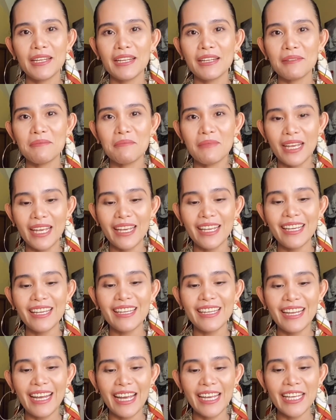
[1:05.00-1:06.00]

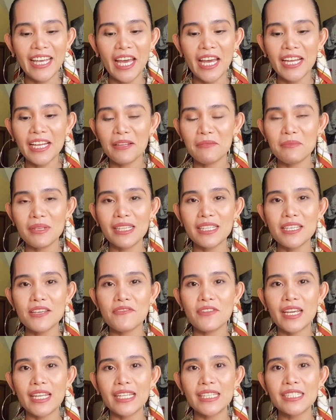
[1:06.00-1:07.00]
man, I cannot
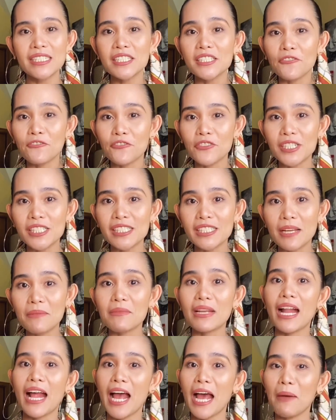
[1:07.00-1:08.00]
believe it. This is the first time
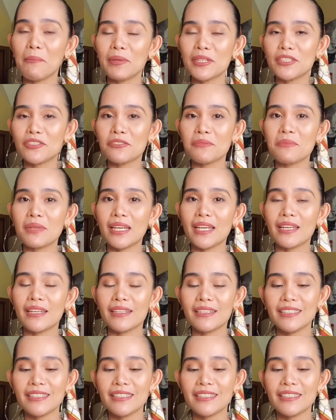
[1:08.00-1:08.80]
that happened to me.